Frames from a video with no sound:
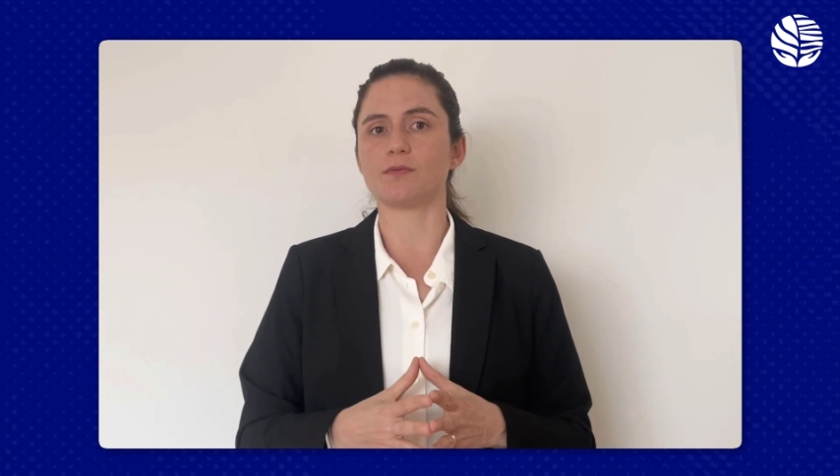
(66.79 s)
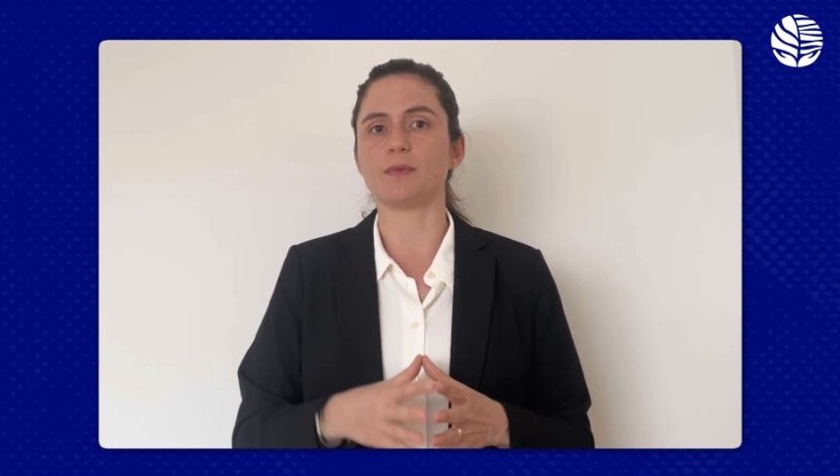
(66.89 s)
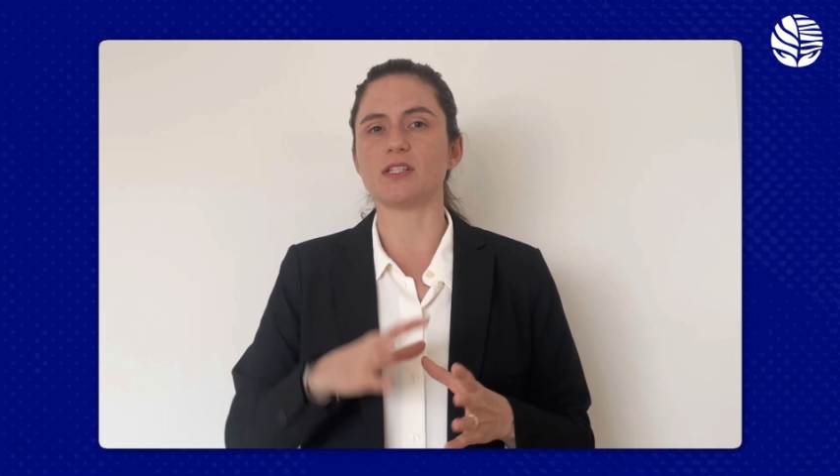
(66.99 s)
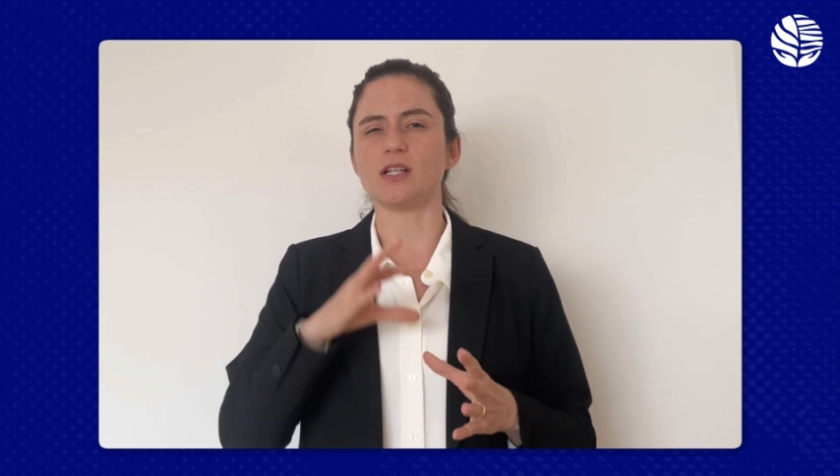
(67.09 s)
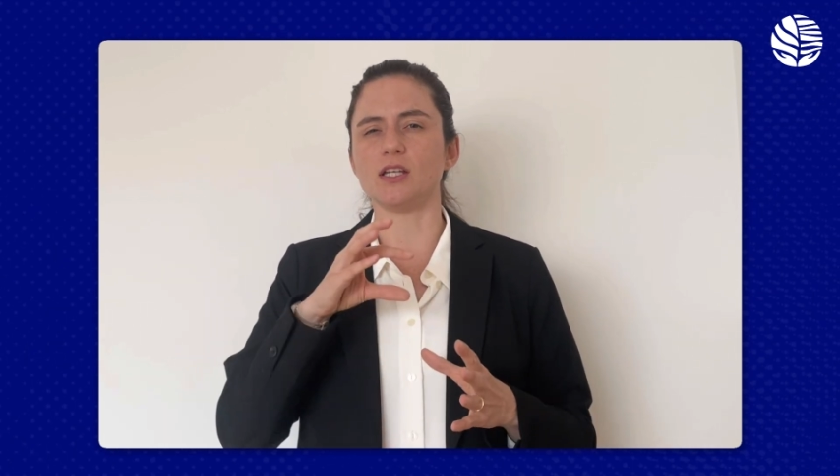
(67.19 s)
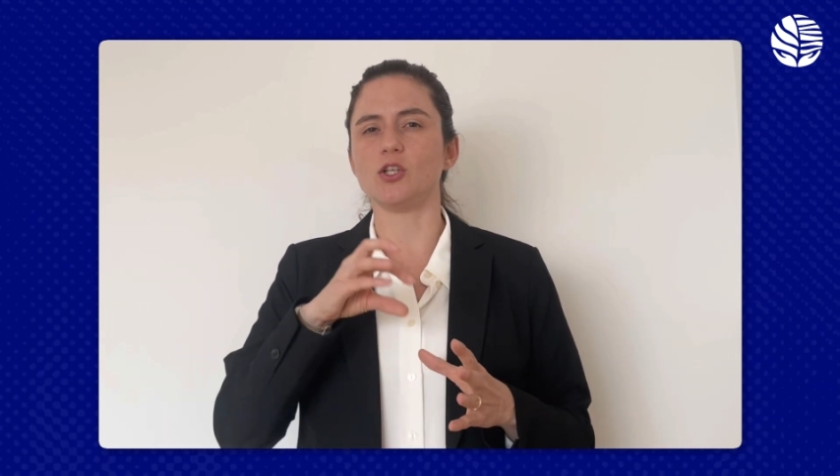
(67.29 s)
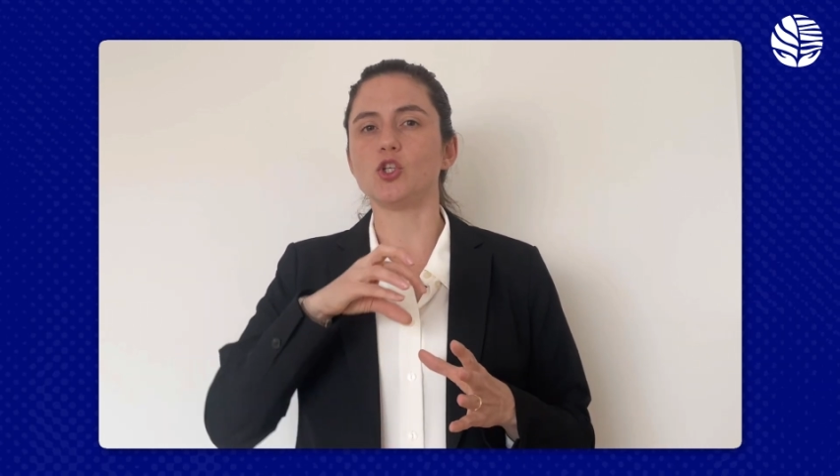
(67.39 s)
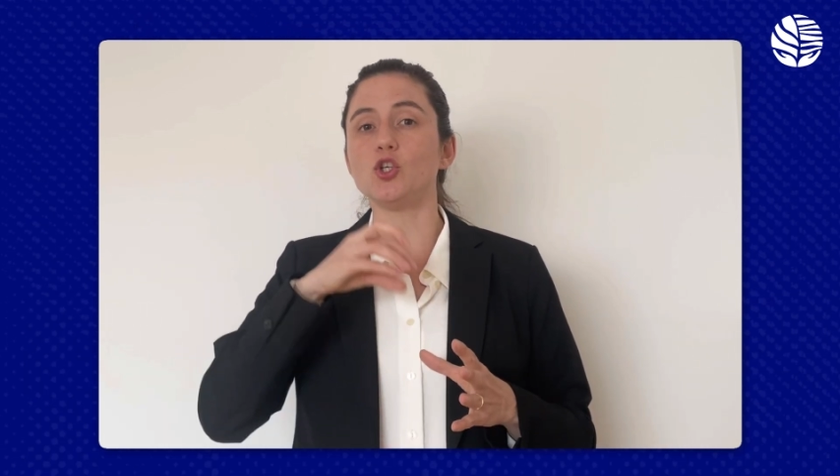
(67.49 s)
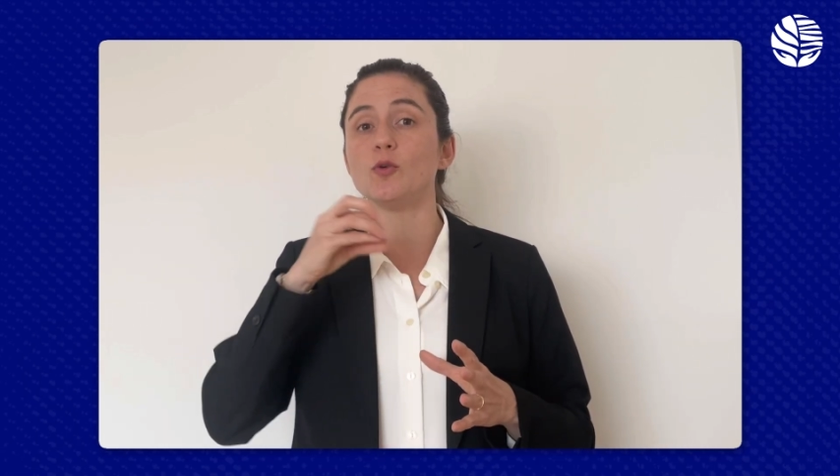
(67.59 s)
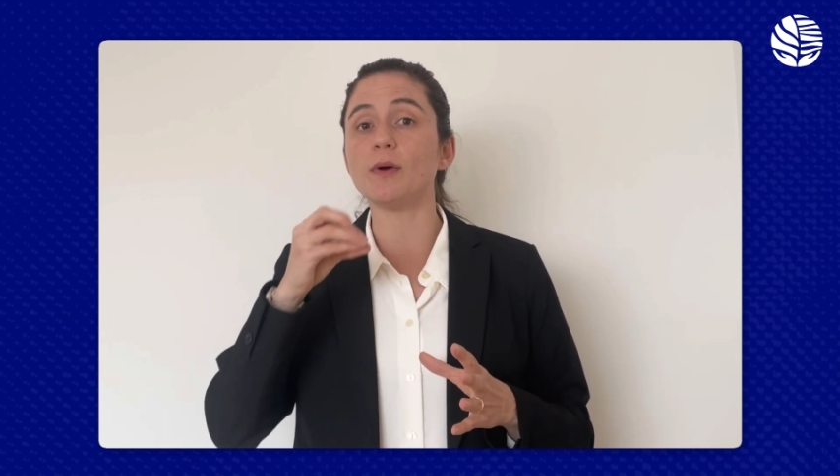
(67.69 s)
especially in
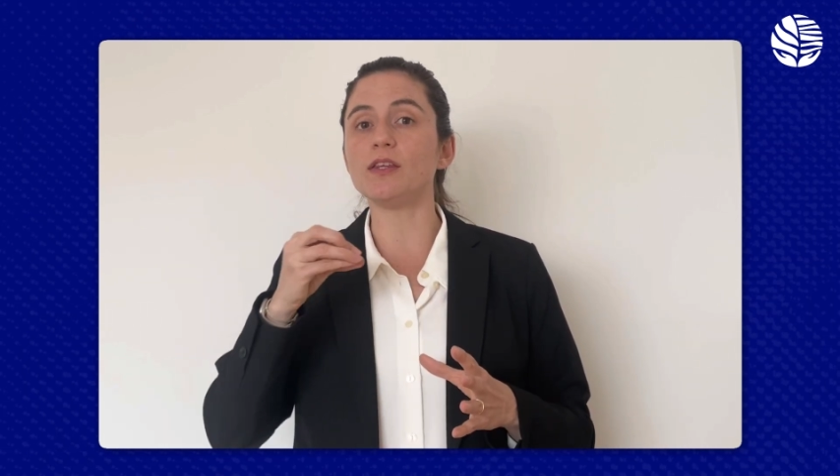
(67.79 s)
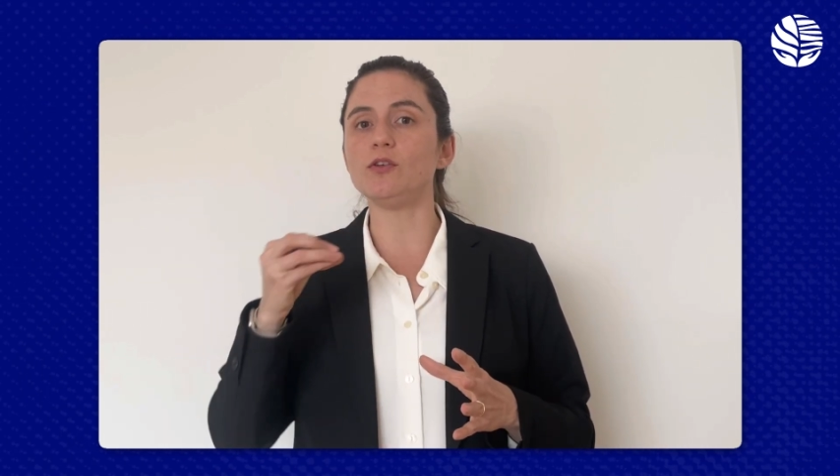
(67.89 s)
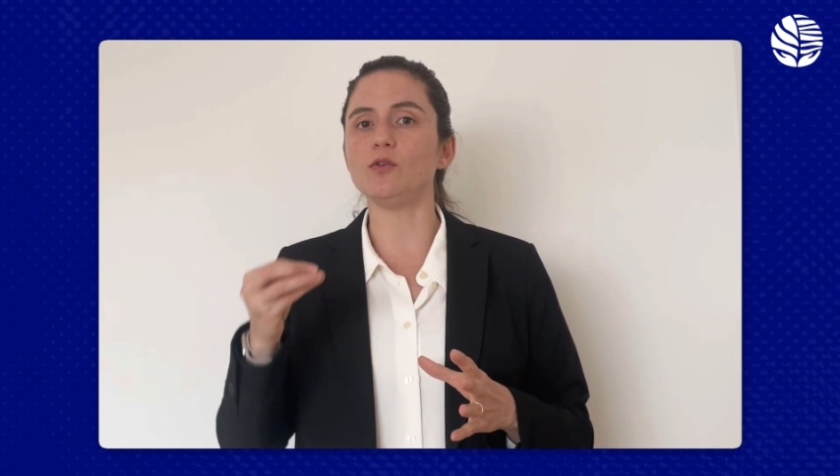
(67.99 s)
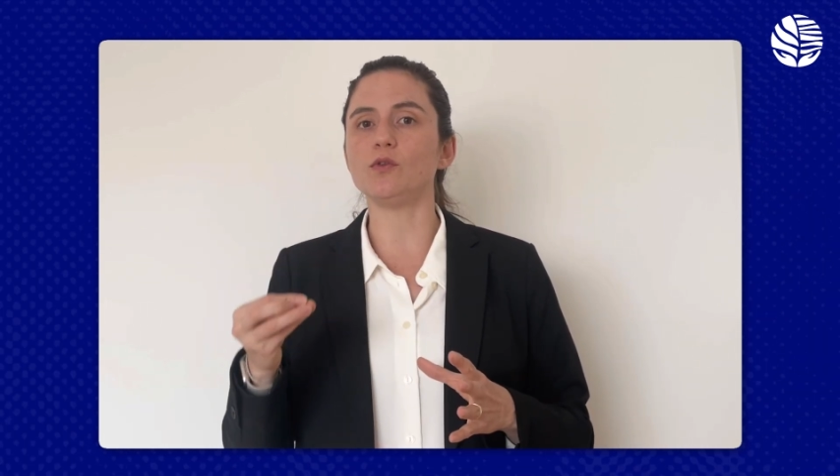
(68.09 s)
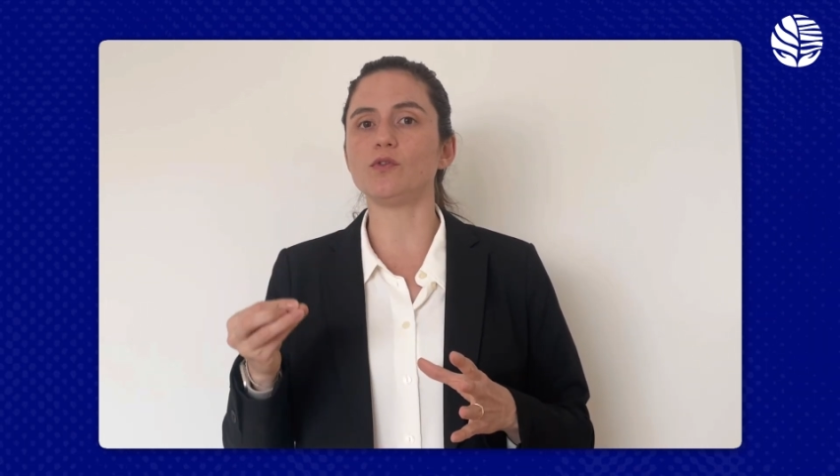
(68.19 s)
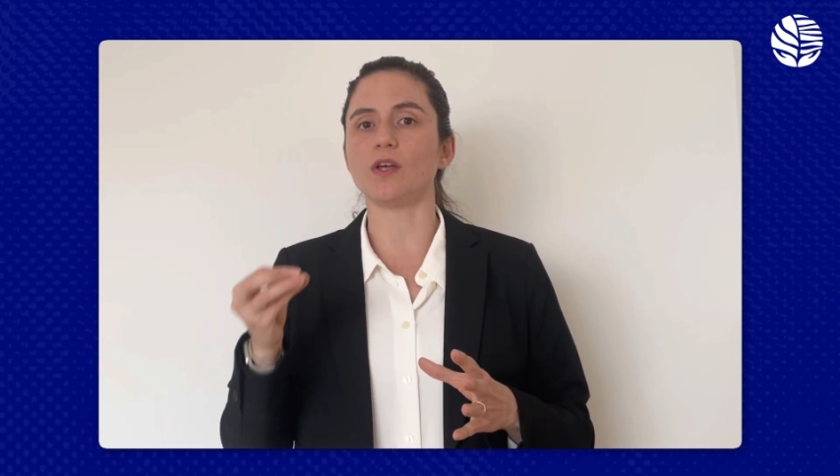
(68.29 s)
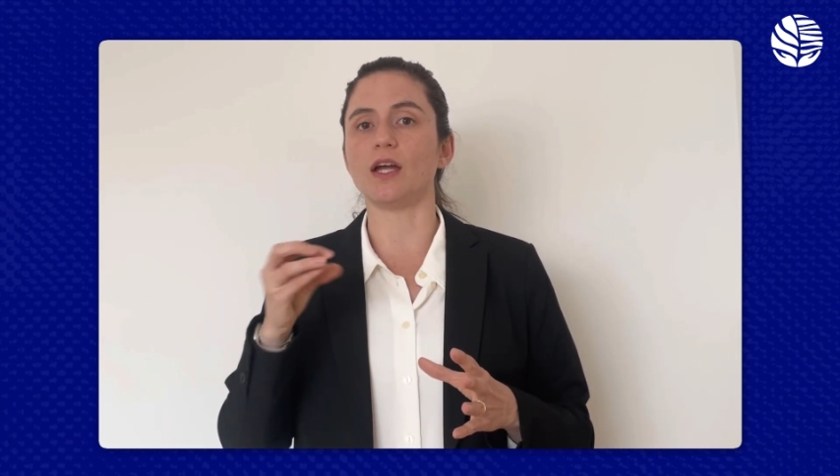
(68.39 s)
human use